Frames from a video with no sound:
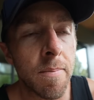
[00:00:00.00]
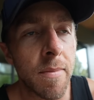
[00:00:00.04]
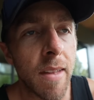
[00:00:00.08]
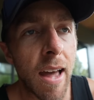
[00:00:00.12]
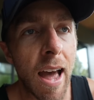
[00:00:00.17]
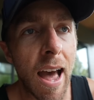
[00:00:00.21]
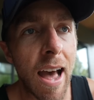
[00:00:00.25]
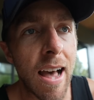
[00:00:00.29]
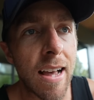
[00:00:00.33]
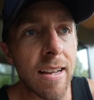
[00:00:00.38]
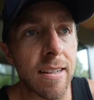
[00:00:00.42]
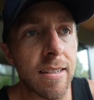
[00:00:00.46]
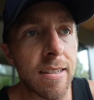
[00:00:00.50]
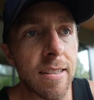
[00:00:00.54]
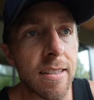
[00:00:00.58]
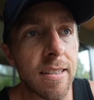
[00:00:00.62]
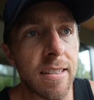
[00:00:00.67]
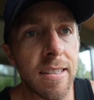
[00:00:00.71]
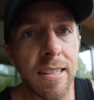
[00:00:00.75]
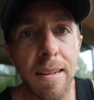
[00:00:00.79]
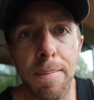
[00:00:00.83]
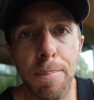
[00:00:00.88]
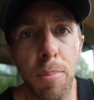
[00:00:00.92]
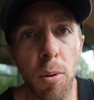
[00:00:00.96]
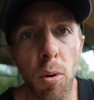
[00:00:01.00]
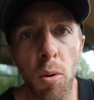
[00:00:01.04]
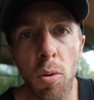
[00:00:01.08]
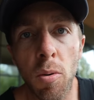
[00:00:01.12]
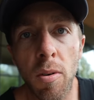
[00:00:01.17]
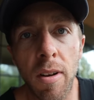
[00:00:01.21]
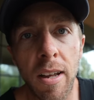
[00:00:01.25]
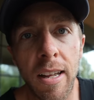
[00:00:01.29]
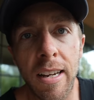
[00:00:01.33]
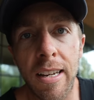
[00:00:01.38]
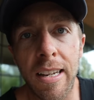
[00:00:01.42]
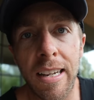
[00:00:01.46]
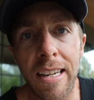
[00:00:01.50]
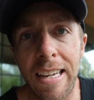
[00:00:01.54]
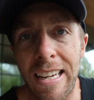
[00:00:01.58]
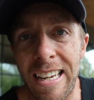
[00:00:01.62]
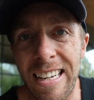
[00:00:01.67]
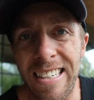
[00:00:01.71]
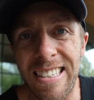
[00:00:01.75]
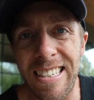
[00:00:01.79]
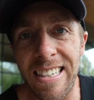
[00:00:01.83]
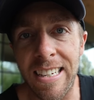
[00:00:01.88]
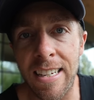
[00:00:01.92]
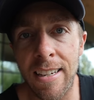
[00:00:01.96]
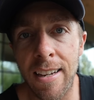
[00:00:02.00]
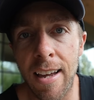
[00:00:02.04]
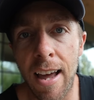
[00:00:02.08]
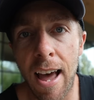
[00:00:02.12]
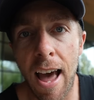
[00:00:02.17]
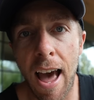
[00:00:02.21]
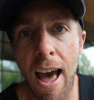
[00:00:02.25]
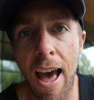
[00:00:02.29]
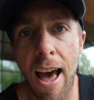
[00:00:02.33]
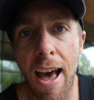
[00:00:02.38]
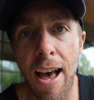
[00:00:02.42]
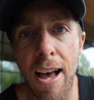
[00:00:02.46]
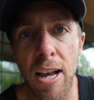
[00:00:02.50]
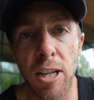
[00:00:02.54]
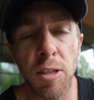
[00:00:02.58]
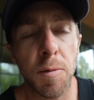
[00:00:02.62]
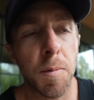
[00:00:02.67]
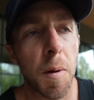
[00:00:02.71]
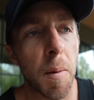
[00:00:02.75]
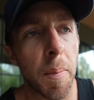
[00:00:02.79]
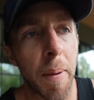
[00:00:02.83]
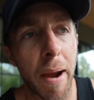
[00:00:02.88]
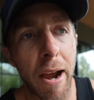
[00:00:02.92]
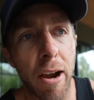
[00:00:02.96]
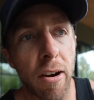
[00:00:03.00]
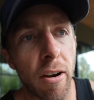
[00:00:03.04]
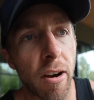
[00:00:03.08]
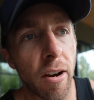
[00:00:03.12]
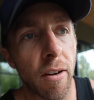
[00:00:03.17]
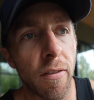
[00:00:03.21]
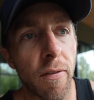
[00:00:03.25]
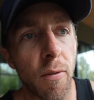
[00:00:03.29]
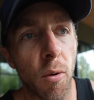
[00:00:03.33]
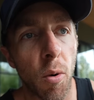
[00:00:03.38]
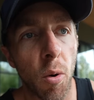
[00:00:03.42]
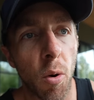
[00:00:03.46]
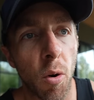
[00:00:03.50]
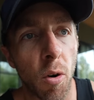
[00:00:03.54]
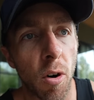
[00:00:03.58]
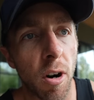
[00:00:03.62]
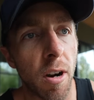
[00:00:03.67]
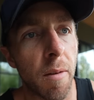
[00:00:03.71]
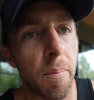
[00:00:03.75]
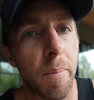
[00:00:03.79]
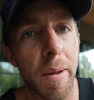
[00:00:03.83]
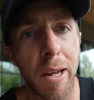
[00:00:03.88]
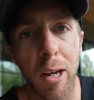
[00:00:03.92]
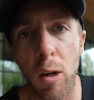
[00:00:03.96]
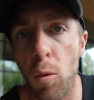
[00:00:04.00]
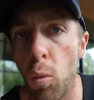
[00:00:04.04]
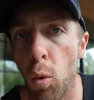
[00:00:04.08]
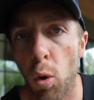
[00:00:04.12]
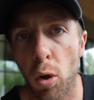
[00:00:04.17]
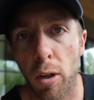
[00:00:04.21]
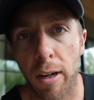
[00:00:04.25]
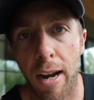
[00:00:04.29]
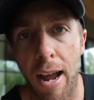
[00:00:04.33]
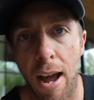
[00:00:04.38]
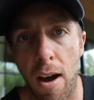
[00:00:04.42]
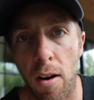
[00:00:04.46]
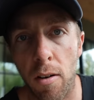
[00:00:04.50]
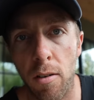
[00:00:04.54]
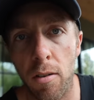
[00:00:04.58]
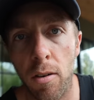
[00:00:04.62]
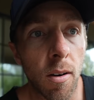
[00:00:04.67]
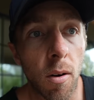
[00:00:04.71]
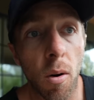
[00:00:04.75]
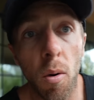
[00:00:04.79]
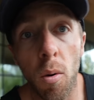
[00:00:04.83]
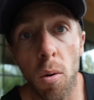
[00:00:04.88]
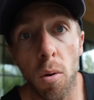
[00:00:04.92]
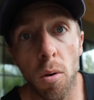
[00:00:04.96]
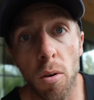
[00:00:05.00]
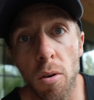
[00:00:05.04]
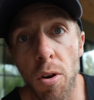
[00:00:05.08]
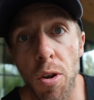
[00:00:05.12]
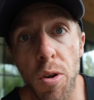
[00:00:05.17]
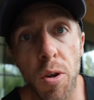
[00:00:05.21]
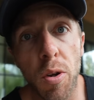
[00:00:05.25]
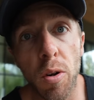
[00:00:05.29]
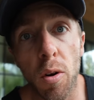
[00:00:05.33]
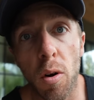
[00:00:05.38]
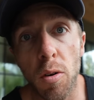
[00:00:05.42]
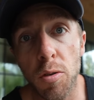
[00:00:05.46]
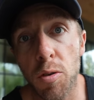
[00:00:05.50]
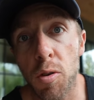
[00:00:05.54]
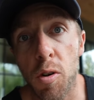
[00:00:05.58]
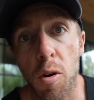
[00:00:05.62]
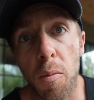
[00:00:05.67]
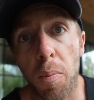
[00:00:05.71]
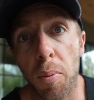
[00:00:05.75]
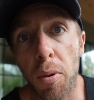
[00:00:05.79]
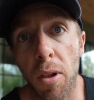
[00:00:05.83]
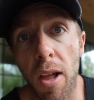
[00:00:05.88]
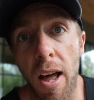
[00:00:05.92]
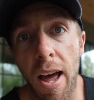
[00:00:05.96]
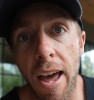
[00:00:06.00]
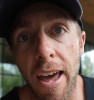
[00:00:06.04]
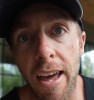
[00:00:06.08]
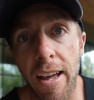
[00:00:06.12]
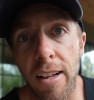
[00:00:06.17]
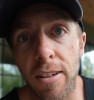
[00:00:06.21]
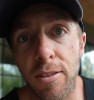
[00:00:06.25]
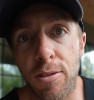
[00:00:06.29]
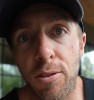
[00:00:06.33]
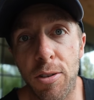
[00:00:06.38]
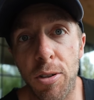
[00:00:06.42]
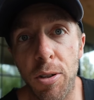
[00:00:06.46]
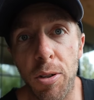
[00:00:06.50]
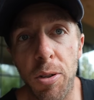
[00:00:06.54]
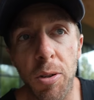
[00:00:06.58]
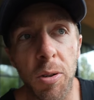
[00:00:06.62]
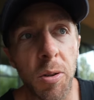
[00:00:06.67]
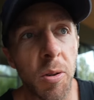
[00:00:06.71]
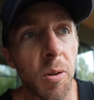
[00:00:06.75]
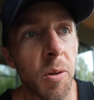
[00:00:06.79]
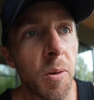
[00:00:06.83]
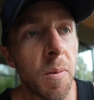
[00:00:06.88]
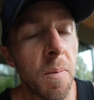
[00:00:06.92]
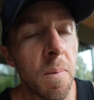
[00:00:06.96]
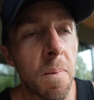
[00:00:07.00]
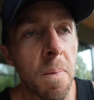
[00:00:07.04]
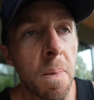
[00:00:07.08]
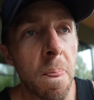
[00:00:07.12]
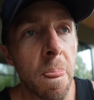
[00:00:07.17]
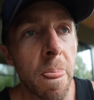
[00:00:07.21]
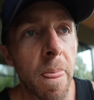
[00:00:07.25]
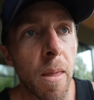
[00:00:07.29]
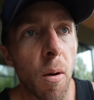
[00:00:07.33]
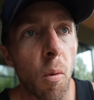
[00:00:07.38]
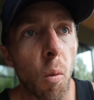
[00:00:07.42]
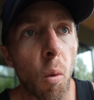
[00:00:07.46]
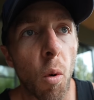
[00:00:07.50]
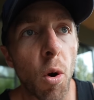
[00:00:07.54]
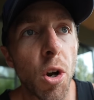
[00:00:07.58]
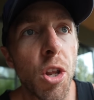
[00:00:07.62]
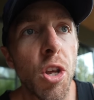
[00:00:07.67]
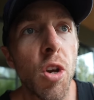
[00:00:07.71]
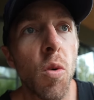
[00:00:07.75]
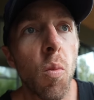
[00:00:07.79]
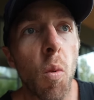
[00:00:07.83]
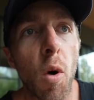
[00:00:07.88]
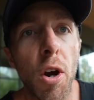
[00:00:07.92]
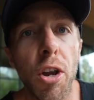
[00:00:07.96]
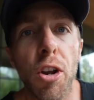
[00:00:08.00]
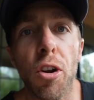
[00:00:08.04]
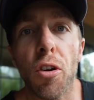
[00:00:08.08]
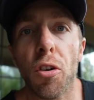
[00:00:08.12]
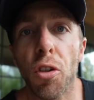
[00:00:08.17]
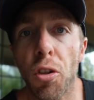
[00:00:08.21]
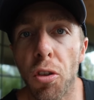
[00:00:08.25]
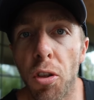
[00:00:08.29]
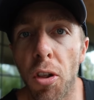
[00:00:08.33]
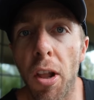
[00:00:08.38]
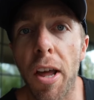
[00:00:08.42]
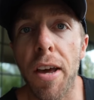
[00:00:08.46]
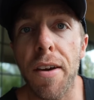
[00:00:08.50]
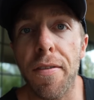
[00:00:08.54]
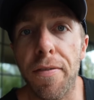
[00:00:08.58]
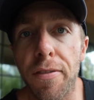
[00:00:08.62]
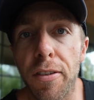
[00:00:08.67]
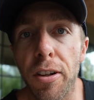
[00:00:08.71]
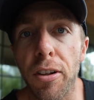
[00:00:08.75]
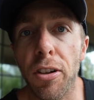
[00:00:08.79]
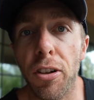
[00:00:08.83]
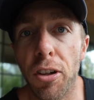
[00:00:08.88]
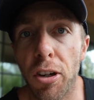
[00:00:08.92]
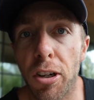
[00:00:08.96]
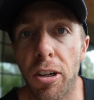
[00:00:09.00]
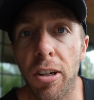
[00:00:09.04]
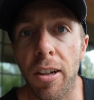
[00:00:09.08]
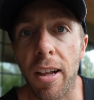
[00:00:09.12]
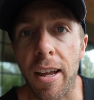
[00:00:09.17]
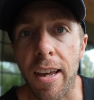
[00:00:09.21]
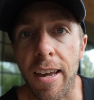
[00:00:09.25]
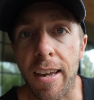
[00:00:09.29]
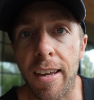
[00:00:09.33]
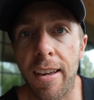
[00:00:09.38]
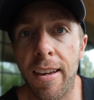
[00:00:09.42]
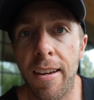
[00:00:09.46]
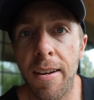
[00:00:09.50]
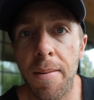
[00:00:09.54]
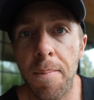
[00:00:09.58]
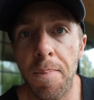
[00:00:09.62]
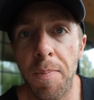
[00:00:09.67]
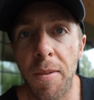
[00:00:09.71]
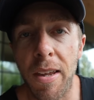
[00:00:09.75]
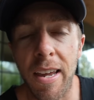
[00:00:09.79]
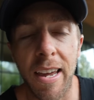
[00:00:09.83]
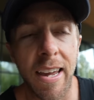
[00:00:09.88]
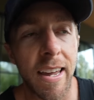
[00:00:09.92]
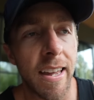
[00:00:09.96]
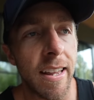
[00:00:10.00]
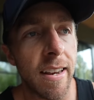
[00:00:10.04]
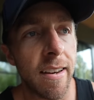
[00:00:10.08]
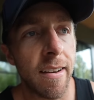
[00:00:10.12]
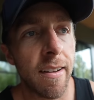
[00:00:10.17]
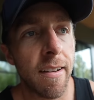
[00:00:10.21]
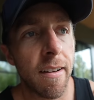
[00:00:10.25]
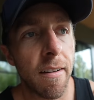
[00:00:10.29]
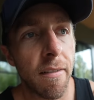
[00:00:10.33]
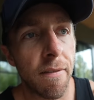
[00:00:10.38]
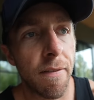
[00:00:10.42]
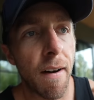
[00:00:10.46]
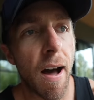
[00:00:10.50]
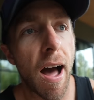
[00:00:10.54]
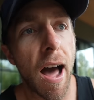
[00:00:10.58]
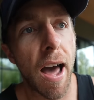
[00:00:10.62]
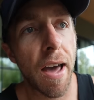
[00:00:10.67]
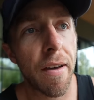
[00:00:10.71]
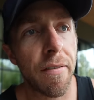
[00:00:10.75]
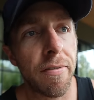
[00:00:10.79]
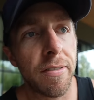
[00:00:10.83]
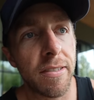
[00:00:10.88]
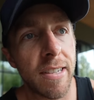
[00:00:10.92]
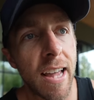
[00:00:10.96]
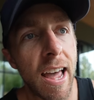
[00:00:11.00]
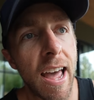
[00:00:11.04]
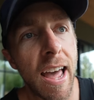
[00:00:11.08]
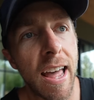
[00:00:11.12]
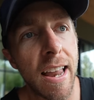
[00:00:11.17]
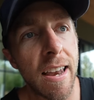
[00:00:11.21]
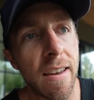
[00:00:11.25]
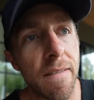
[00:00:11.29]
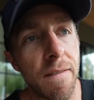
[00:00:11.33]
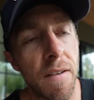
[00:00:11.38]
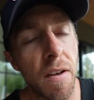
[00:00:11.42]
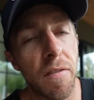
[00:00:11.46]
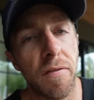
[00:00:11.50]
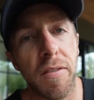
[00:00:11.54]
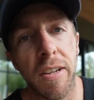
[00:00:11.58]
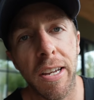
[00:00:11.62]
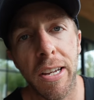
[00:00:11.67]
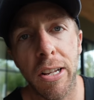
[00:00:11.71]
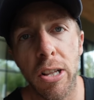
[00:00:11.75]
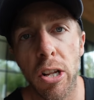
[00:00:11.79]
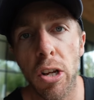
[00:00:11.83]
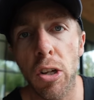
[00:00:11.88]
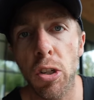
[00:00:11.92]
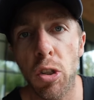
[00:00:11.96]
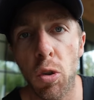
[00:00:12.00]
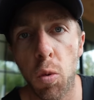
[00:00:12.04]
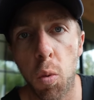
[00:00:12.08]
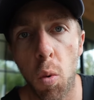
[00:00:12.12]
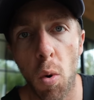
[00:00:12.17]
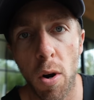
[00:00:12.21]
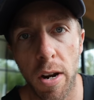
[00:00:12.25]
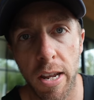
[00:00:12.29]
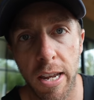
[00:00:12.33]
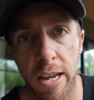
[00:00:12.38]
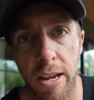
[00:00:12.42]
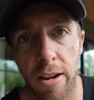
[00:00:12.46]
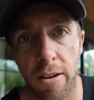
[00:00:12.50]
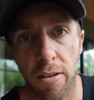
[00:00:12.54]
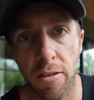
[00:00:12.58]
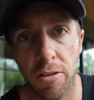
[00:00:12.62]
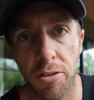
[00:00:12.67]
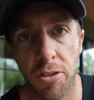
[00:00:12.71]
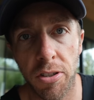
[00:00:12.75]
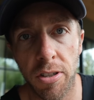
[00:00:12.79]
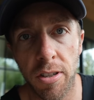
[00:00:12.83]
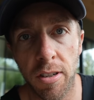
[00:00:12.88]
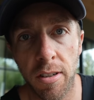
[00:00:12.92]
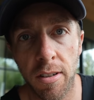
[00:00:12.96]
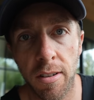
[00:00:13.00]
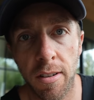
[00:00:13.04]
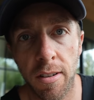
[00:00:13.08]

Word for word: as simple and easy as preparing for a big workout. Or you can also apply it to, what do you want your life to look like in five, ten, fifteen, twenty years?